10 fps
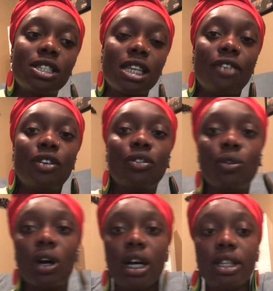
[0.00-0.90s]
the Seven of
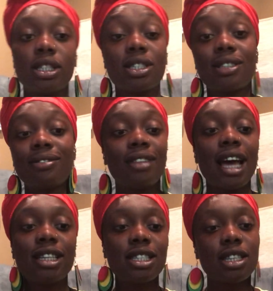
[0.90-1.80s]
Wands.
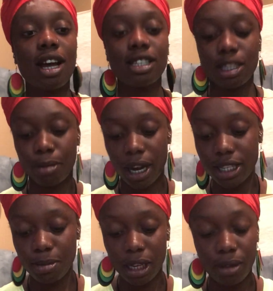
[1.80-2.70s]
That does not
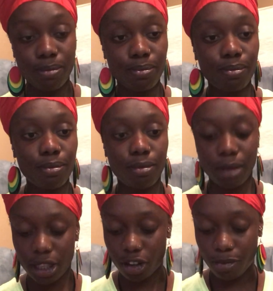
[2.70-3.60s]
surprise me.
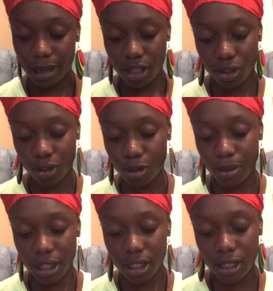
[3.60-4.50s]
Mother of Pentacles,
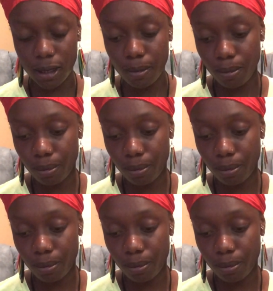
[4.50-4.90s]
please.